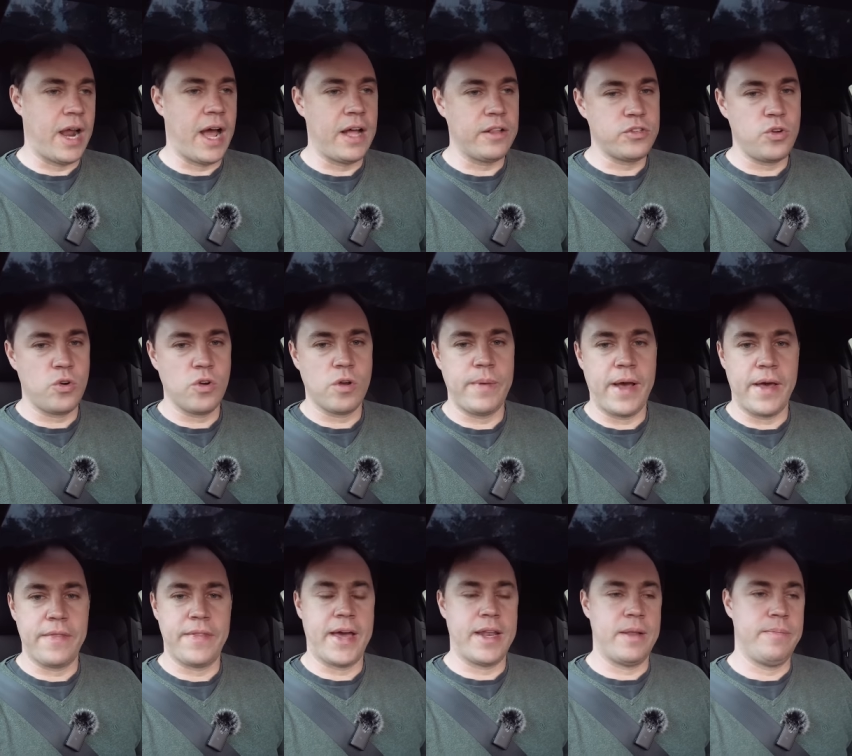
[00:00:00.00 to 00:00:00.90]
I'll talk
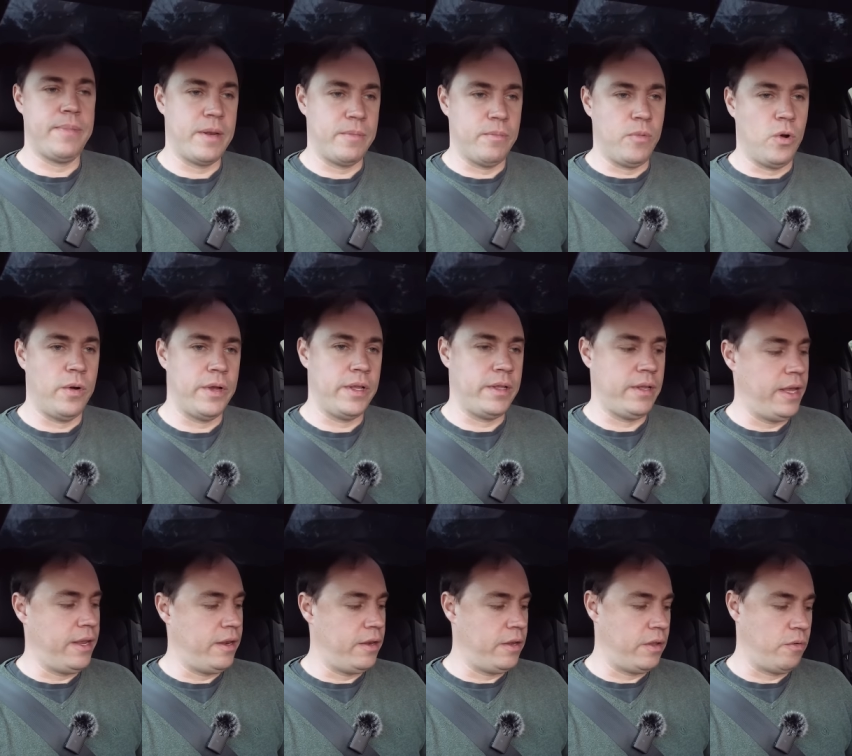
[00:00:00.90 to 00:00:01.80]
about that a bit more in,
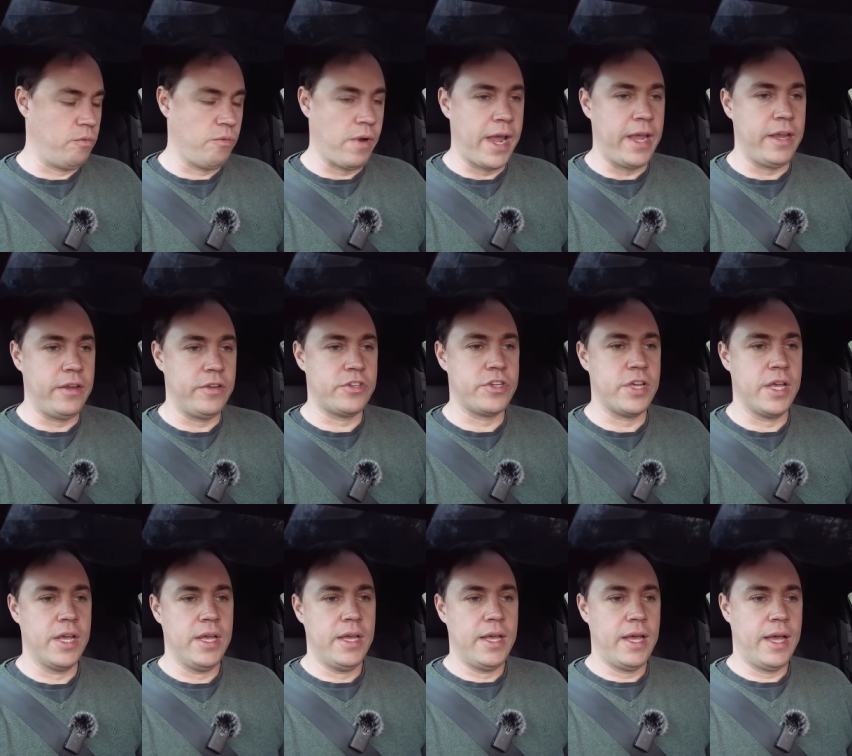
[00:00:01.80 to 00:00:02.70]
in the range
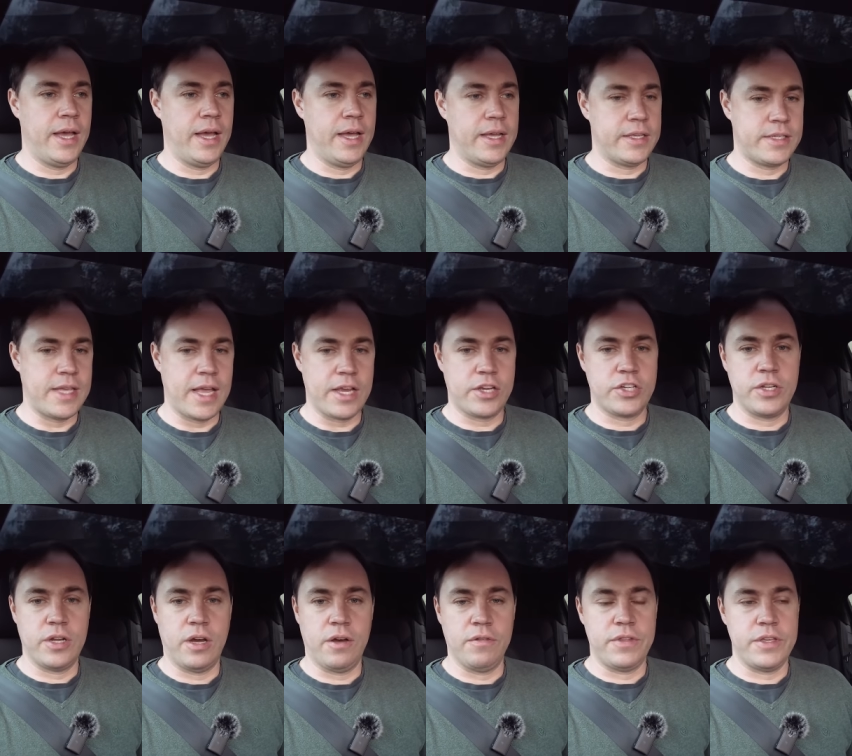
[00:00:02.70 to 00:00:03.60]
uh,
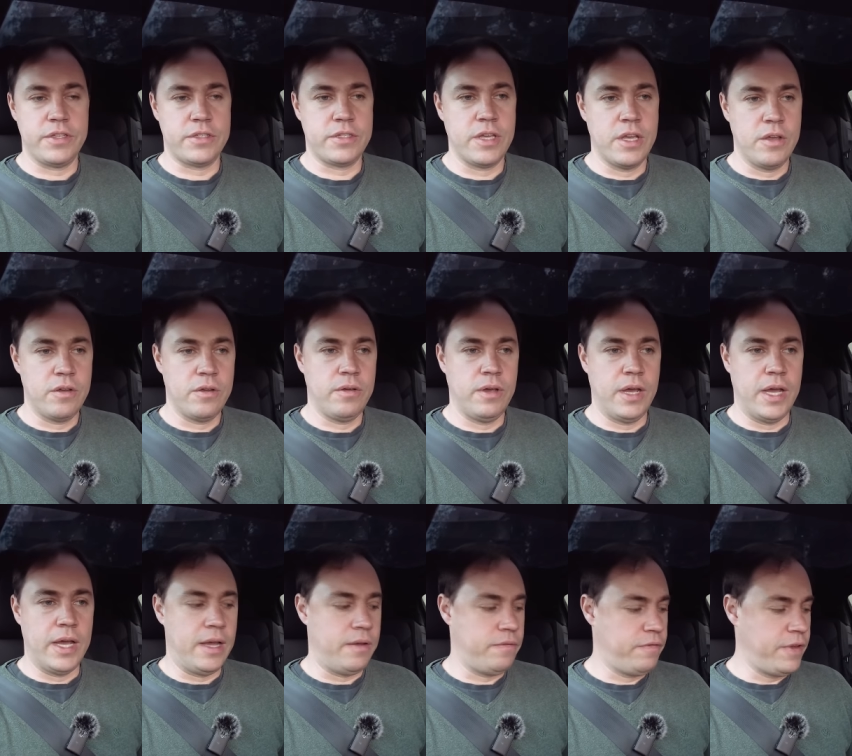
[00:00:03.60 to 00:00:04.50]
section of this
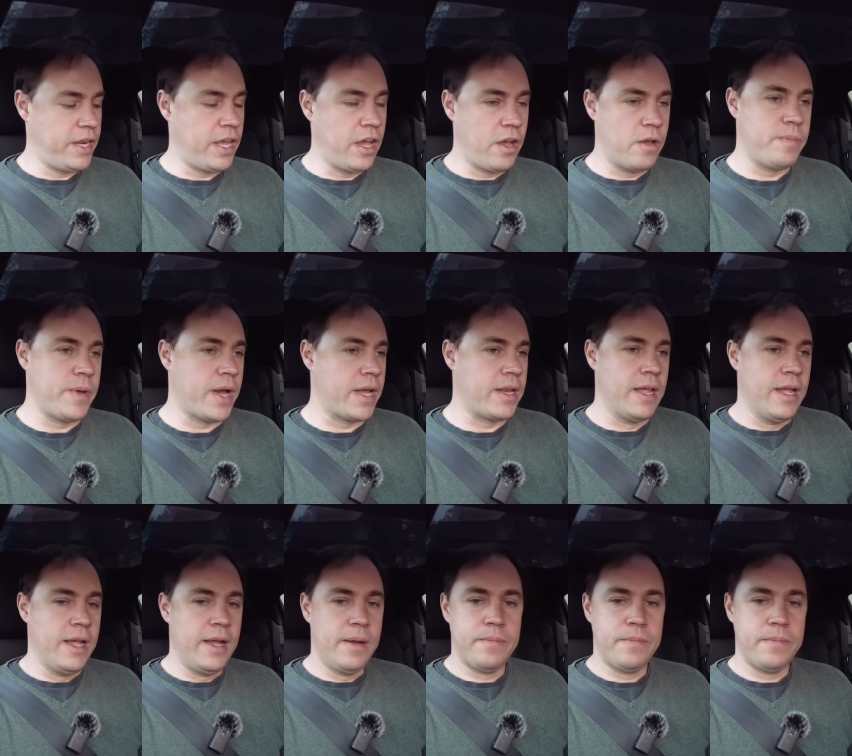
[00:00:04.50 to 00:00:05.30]
uh, video, but